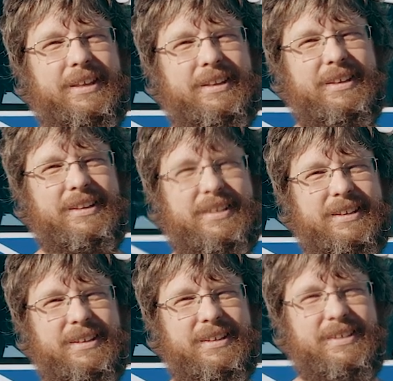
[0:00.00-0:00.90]
When's
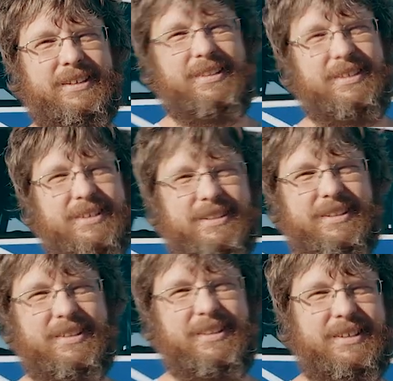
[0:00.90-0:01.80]
the
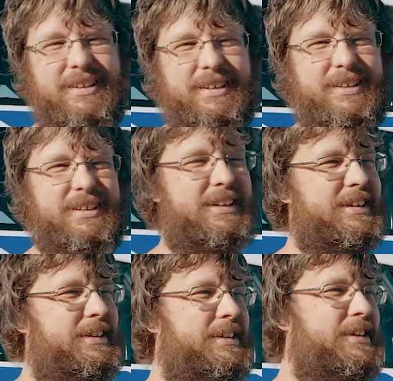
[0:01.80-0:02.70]
next track
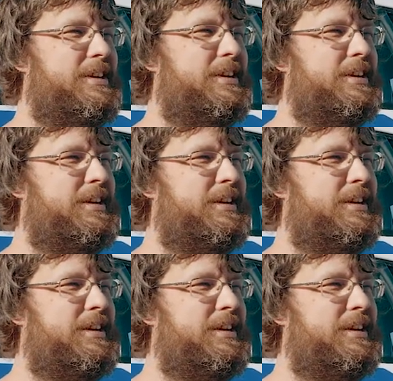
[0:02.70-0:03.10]
event for us?